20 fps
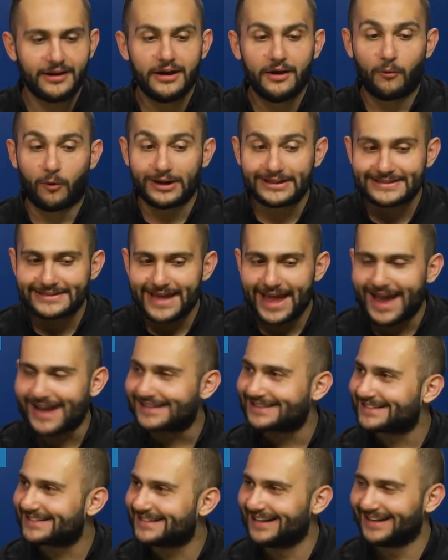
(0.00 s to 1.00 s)
What's
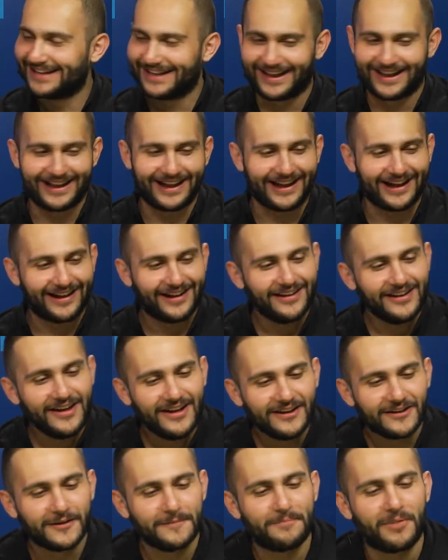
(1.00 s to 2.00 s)
next?
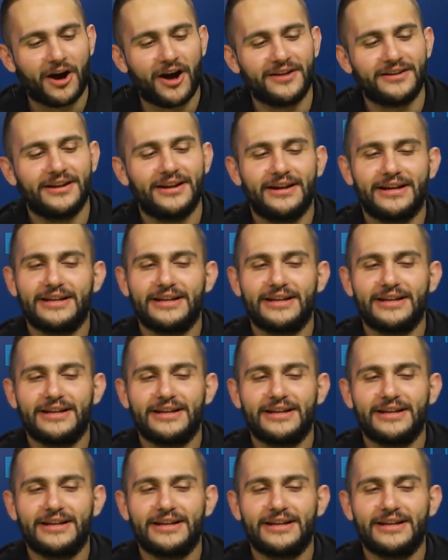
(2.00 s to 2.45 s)
Good point.